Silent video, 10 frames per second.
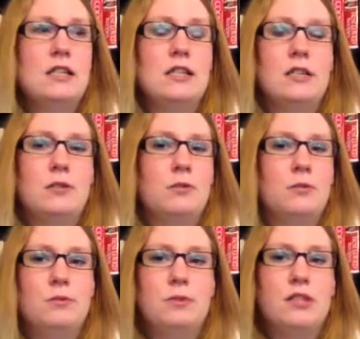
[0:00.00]
No,
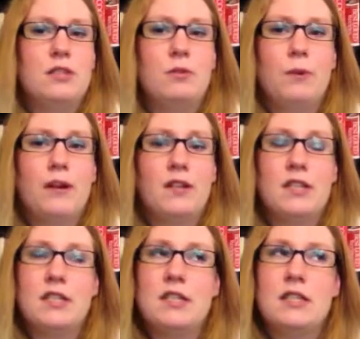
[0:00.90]
it's so
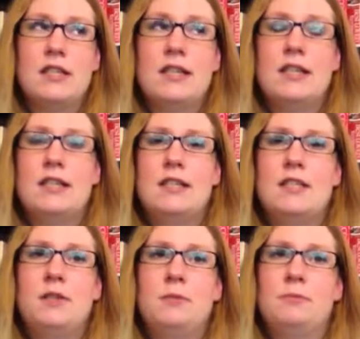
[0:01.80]
weird.
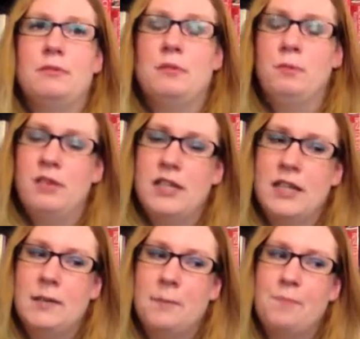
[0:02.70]
So we pulled
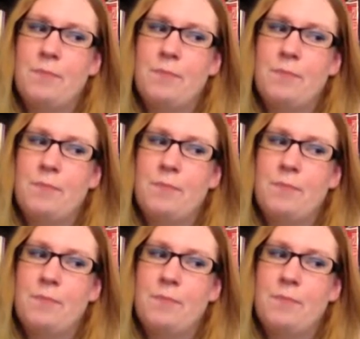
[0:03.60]
in,